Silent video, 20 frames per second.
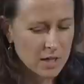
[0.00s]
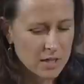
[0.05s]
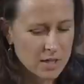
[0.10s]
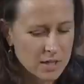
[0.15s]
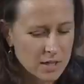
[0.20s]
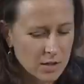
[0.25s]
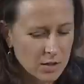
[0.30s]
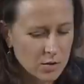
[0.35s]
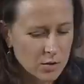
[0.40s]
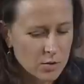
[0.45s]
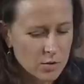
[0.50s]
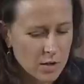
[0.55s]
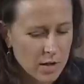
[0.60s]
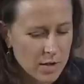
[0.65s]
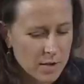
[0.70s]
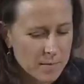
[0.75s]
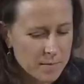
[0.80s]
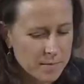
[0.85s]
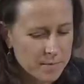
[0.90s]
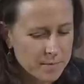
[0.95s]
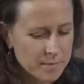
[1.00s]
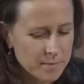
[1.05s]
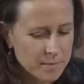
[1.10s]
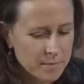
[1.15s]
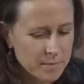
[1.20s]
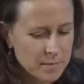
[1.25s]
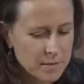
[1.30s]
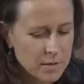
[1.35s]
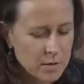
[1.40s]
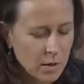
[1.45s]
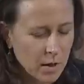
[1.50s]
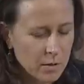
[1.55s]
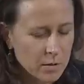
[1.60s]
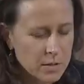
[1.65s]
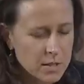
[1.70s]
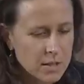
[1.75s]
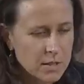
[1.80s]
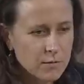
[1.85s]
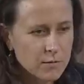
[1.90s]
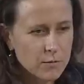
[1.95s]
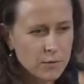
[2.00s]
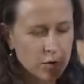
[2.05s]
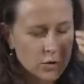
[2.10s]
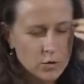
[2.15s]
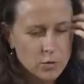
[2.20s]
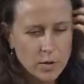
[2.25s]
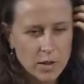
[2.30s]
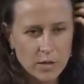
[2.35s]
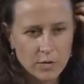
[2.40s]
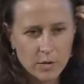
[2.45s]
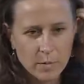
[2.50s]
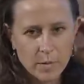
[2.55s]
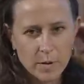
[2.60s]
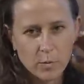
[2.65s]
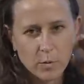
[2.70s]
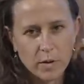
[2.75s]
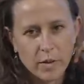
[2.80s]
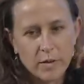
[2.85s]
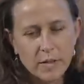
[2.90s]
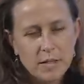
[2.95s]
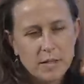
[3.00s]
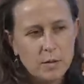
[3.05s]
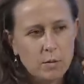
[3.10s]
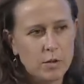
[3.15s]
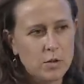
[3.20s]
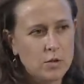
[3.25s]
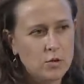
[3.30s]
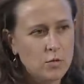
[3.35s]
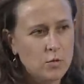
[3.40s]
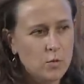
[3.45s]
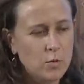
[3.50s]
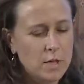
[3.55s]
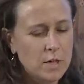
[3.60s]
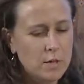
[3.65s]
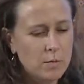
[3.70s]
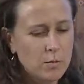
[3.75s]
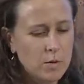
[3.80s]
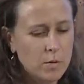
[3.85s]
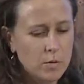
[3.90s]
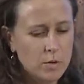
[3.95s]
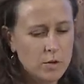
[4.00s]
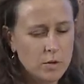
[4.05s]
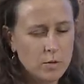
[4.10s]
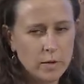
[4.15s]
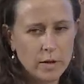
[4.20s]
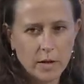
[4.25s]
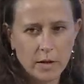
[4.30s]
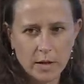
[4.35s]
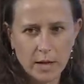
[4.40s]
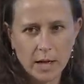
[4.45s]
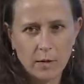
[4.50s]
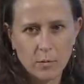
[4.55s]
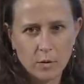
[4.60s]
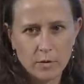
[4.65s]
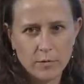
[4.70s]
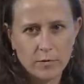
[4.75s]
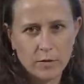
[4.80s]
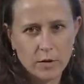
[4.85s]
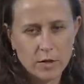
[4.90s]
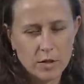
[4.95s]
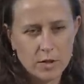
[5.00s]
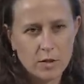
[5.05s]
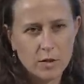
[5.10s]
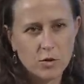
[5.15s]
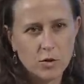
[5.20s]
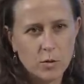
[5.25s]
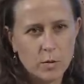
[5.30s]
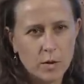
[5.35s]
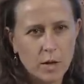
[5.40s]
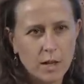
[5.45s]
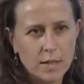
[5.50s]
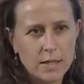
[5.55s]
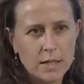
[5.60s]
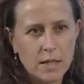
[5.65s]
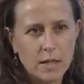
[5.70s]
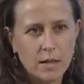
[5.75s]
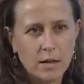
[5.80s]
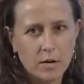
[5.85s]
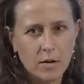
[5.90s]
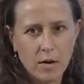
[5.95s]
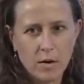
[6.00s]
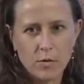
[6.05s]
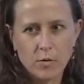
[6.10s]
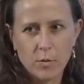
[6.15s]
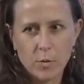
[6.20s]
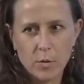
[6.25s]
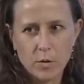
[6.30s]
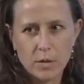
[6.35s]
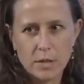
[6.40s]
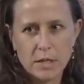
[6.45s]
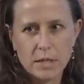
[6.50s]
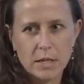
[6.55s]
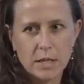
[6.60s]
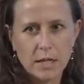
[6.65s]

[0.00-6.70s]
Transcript: So, um, so I would say for 23andMe, one of the things that we, we, we were doing, and again, for disclosure, we're not selling our health reports